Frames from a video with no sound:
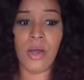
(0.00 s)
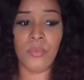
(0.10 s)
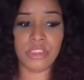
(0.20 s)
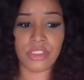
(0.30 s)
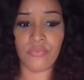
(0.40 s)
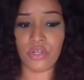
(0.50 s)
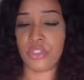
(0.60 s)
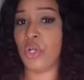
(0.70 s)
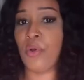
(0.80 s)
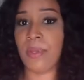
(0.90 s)
when she
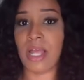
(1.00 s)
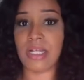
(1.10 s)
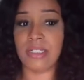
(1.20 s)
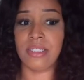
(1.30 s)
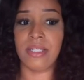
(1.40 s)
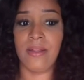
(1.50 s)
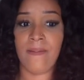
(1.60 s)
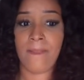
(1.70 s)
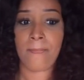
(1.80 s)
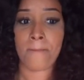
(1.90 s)
first told me I could.
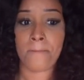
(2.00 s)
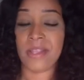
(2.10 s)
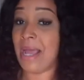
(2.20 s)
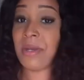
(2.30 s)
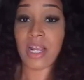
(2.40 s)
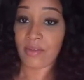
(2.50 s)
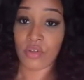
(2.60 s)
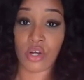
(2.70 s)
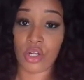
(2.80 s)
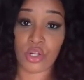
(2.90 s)
I'm not even
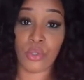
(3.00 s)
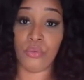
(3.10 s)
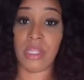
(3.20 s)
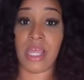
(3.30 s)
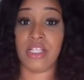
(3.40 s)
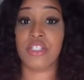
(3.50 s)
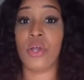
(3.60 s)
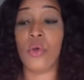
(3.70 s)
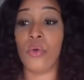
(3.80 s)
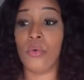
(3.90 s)
going to include that,
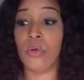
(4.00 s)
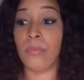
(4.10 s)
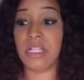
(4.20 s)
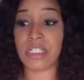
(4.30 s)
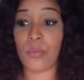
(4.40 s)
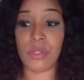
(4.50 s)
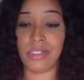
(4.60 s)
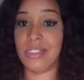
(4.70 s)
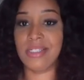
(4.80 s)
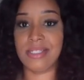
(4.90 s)
so, because I
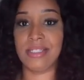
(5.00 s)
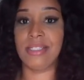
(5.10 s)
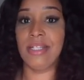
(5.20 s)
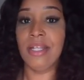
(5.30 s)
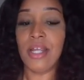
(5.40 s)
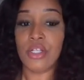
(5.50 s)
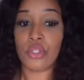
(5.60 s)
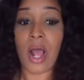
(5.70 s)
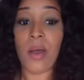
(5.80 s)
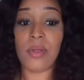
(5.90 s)
wasn't consistent.
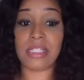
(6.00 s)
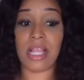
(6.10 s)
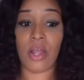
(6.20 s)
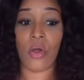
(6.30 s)
So I would say